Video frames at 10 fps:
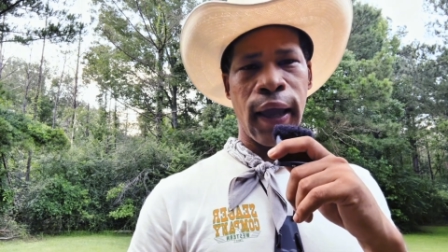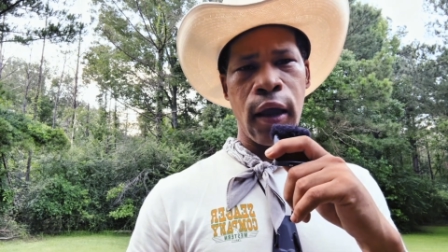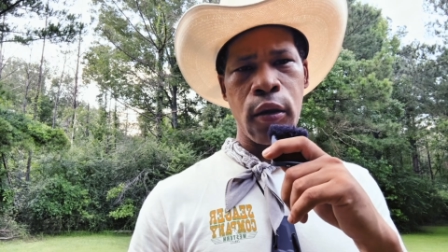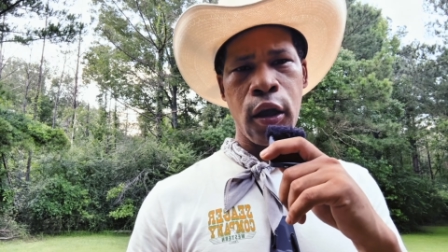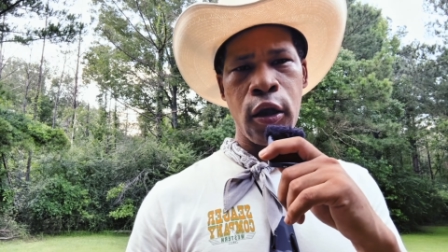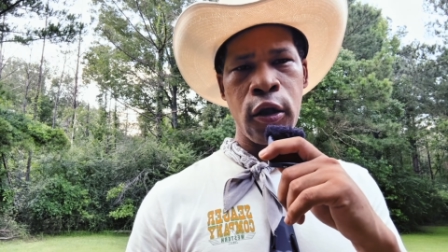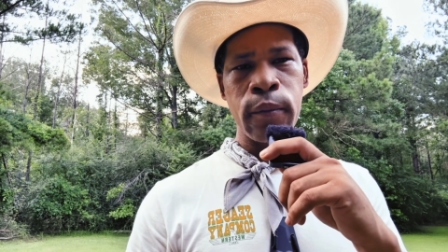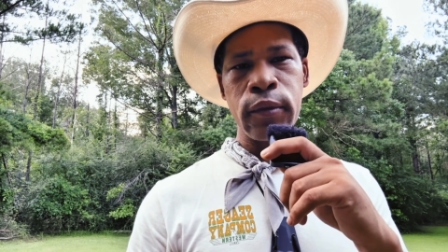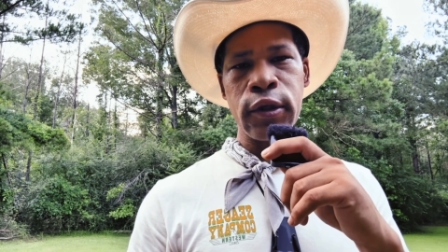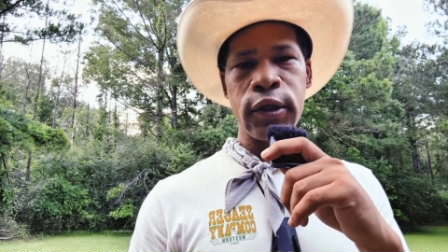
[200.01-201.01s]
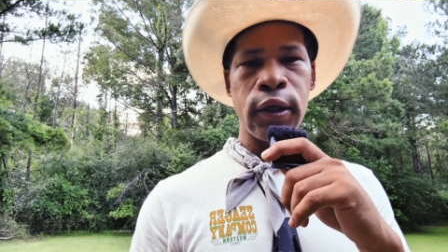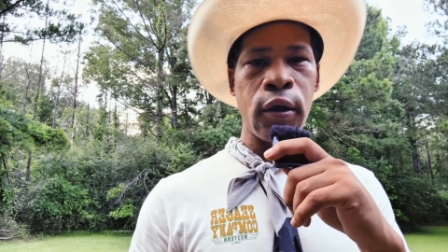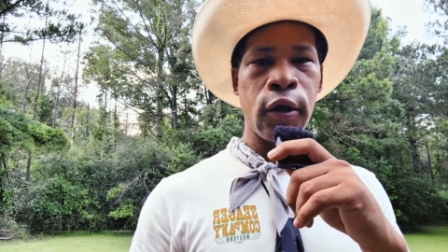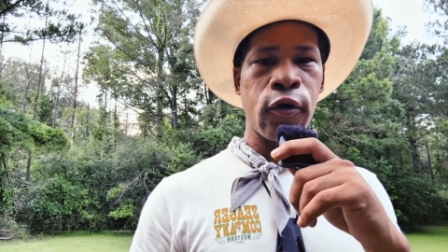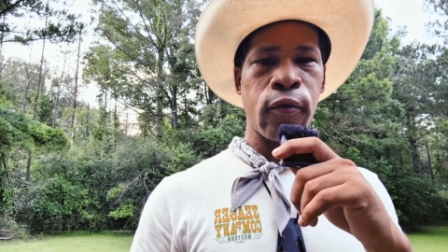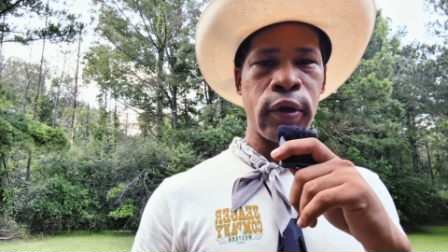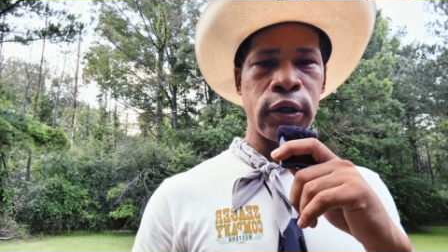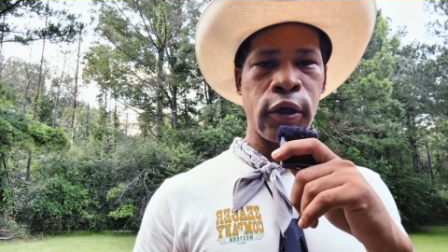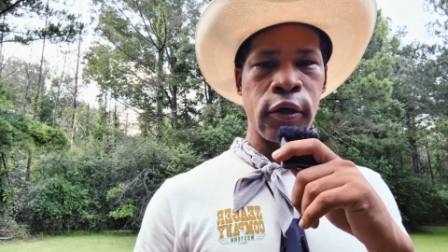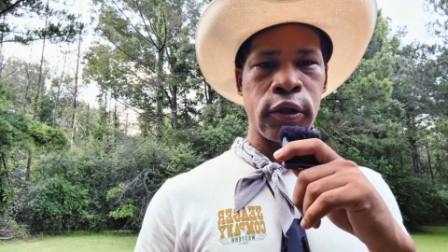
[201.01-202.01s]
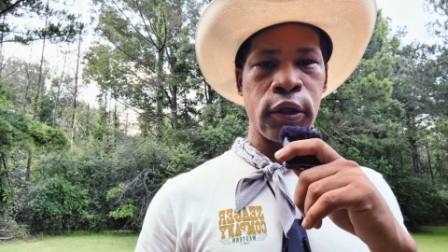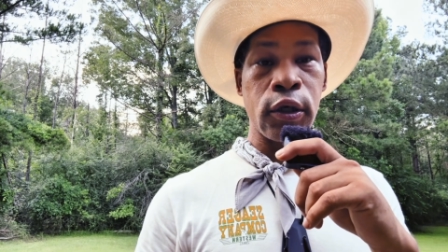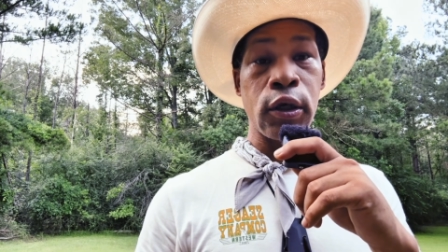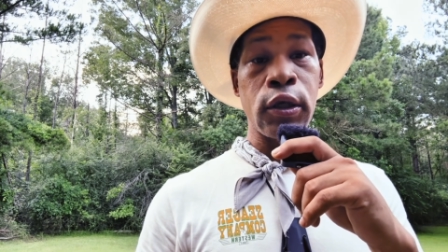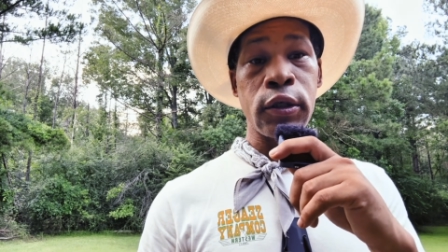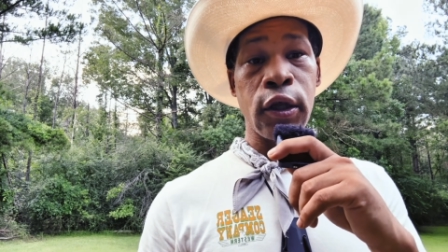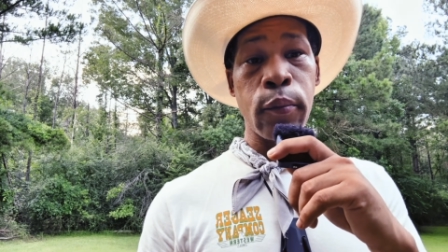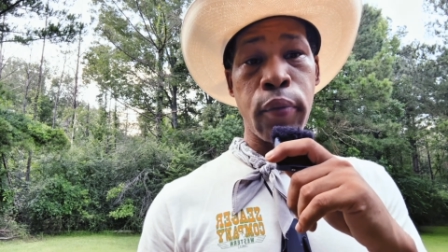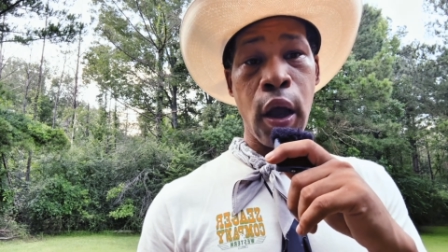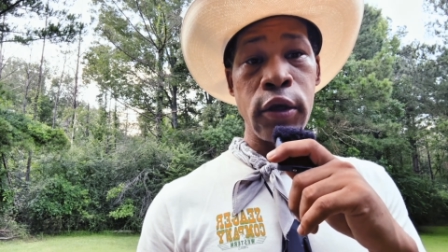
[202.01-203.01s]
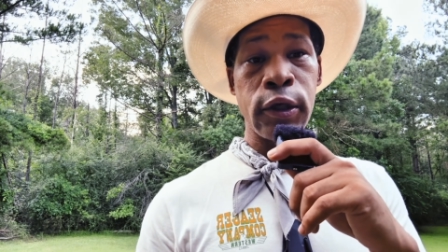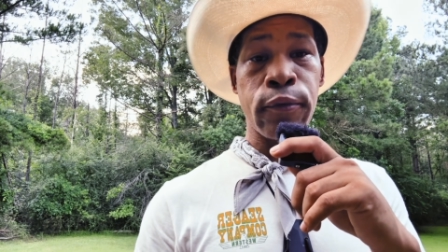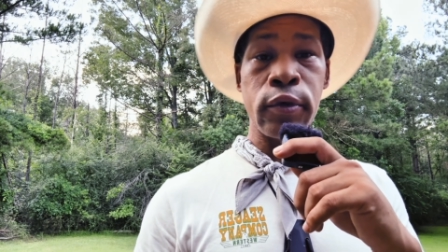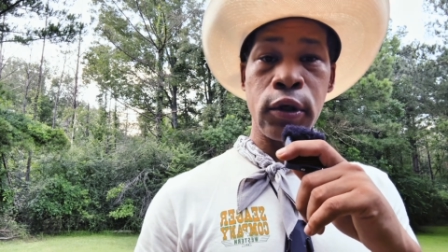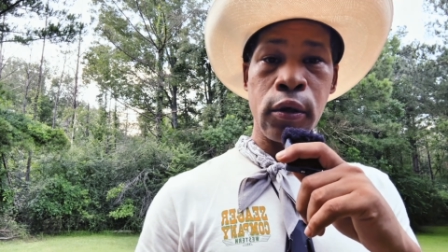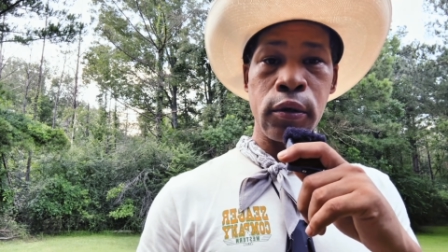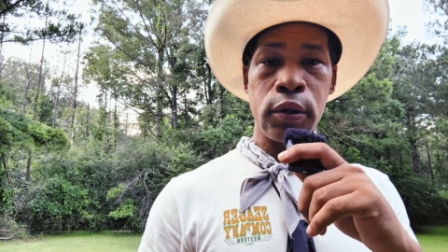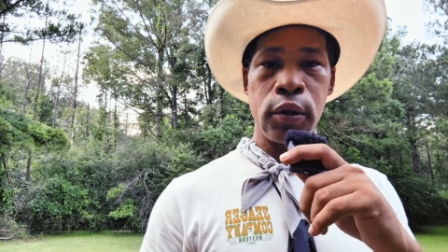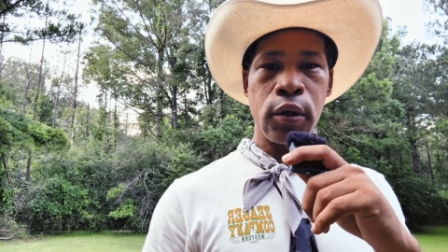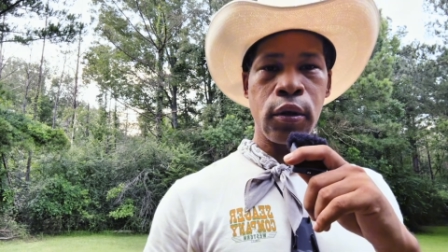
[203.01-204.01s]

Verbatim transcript: Outcome still under research. Some positive results,